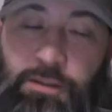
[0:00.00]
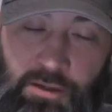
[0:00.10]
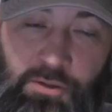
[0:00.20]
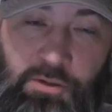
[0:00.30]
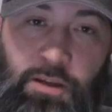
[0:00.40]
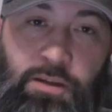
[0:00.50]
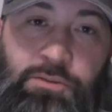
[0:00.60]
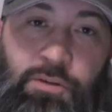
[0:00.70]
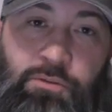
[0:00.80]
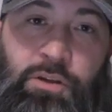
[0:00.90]
then the other day he
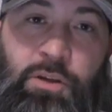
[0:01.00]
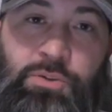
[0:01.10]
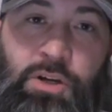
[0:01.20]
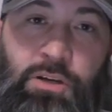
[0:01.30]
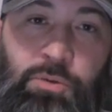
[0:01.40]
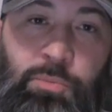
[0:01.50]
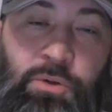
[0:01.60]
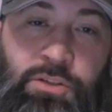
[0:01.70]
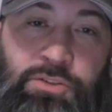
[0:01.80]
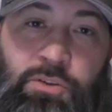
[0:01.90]
saw a video and shot it to me
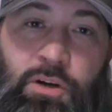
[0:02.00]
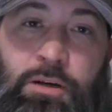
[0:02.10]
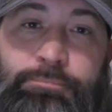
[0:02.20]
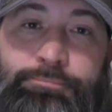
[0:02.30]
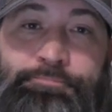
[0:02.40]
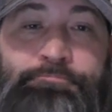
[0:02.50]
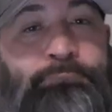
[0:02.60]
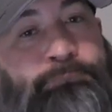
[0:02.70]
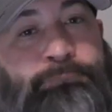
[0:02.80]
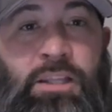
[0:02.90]
on Instagram,
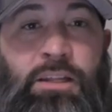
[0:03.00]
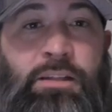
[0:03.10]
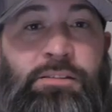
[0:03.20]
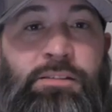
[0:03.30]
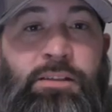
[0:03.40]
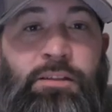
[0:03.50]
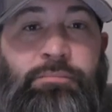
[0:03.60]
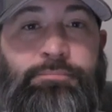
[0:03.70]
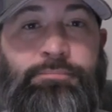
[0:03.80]
and this is it.